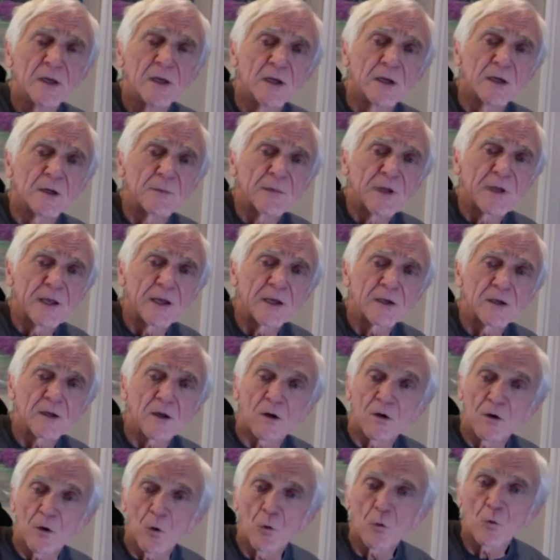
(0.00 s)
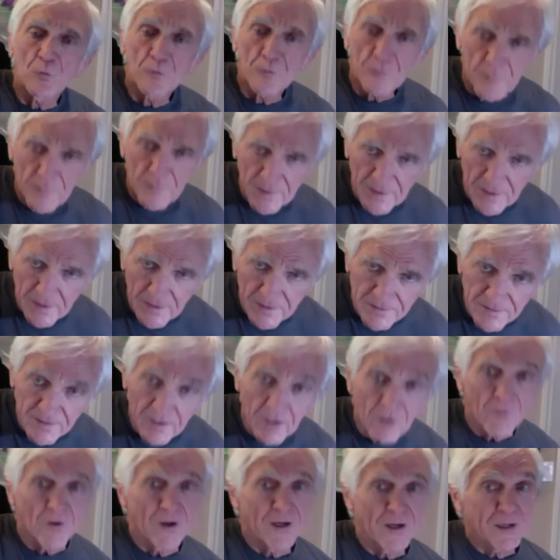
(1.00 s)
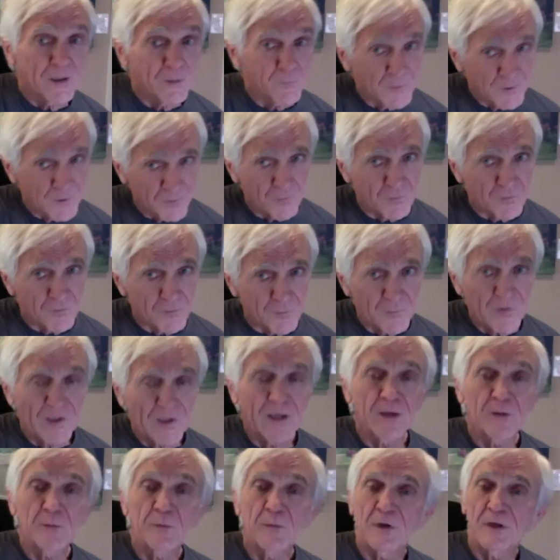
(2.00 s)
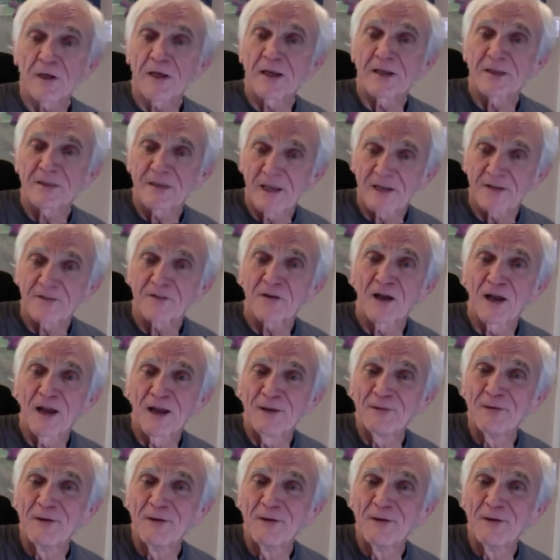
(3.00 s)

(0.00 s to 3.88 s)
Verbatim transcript: a man, an older man, now I am an older man, but at that time,